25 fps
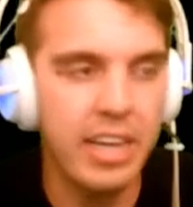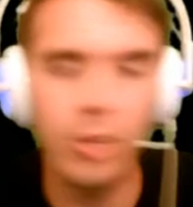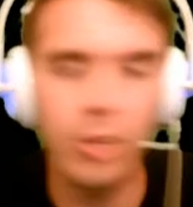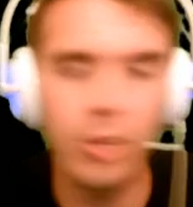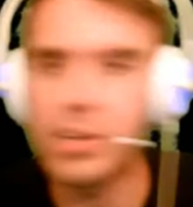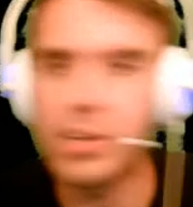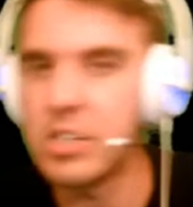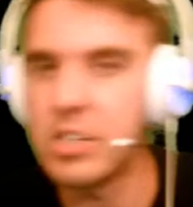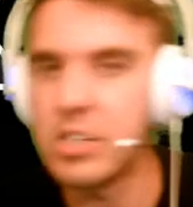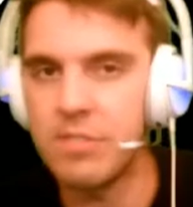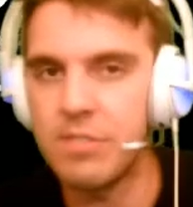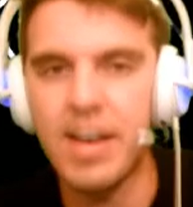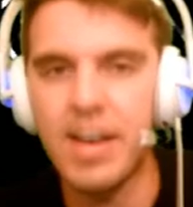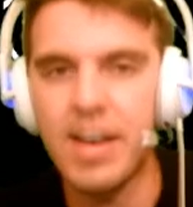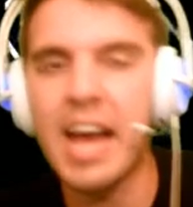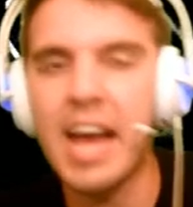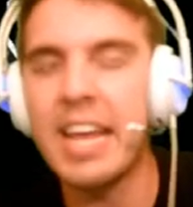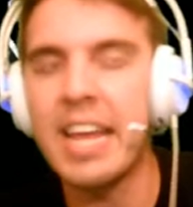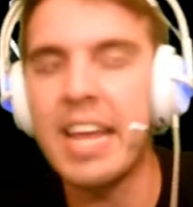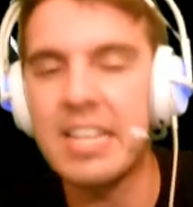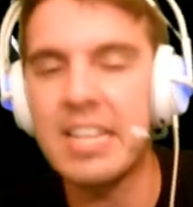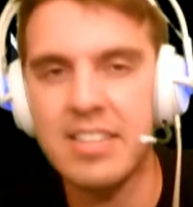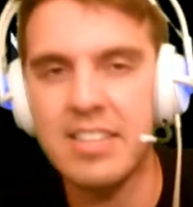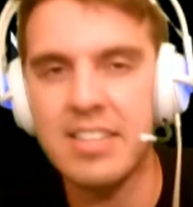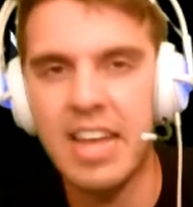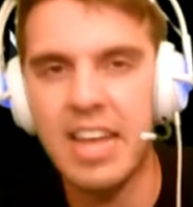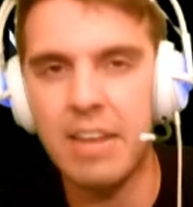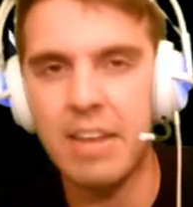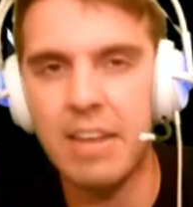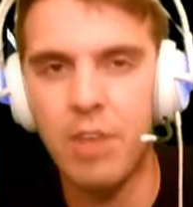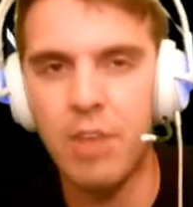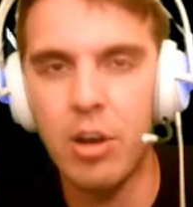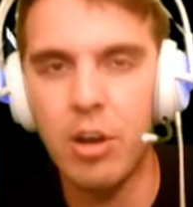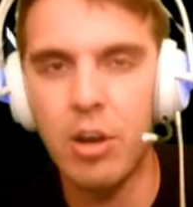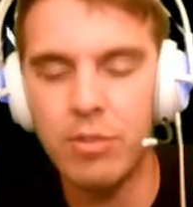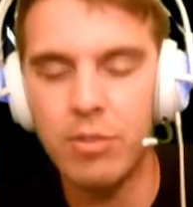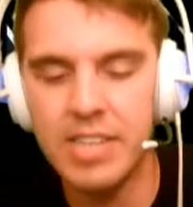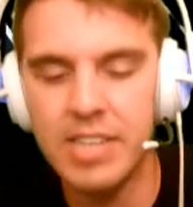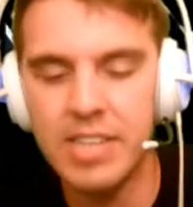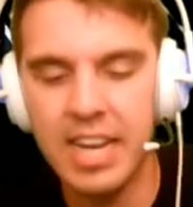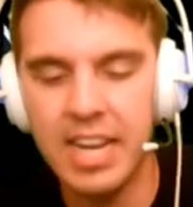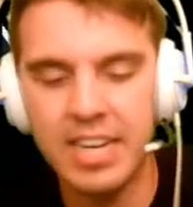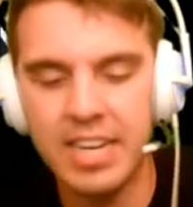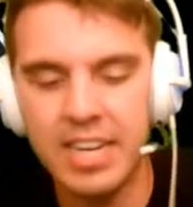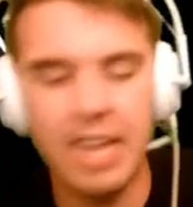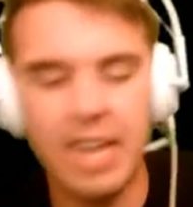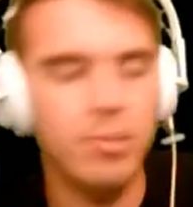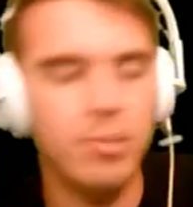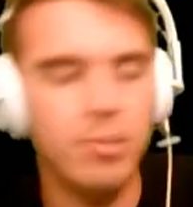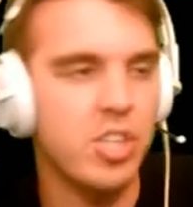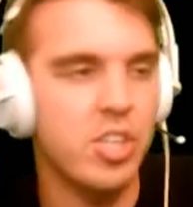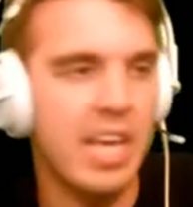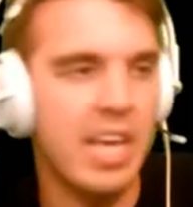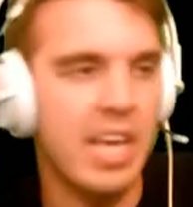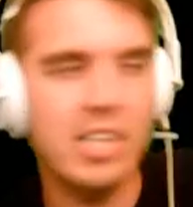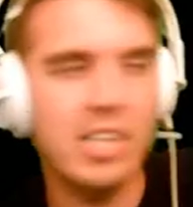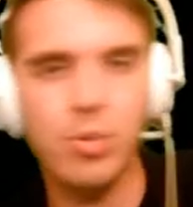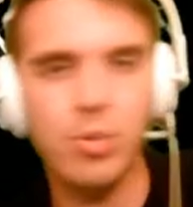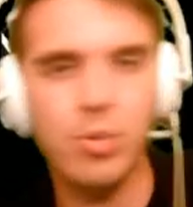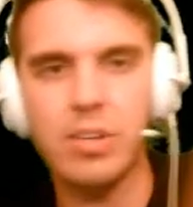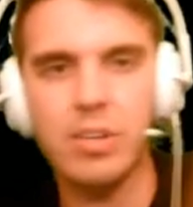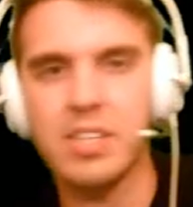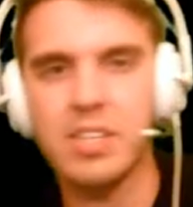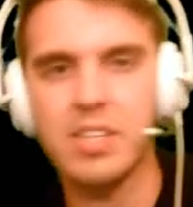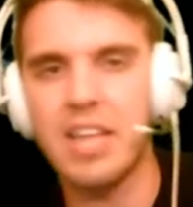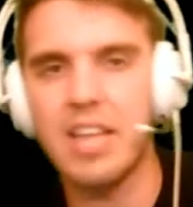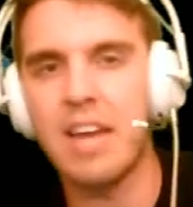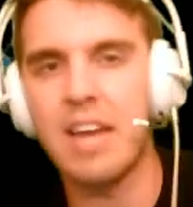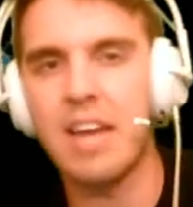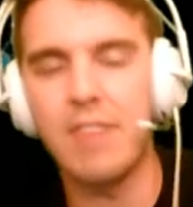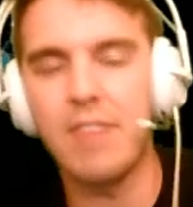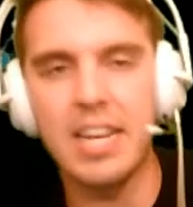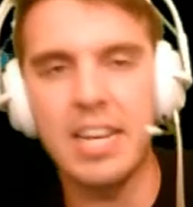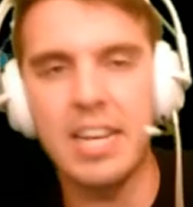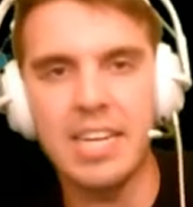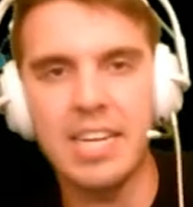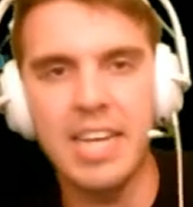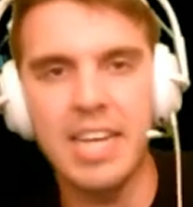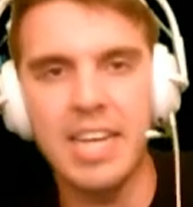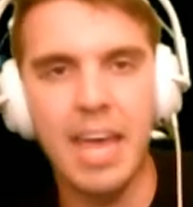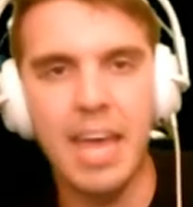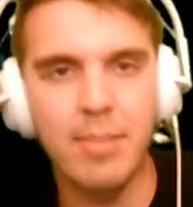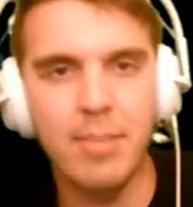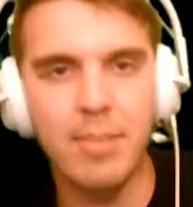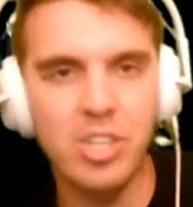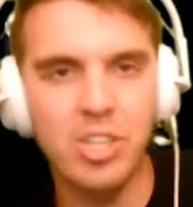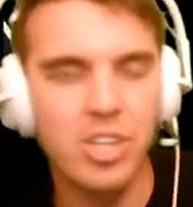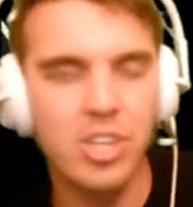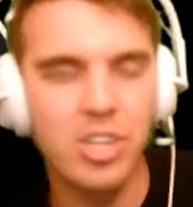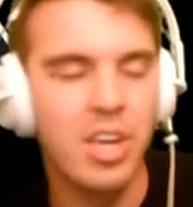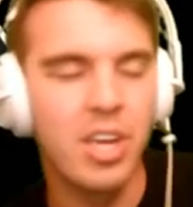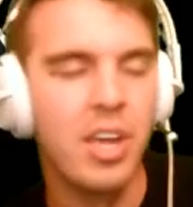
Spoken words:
because Vi has a lot of auto attack damage, Yasuo has a lot of AD damage.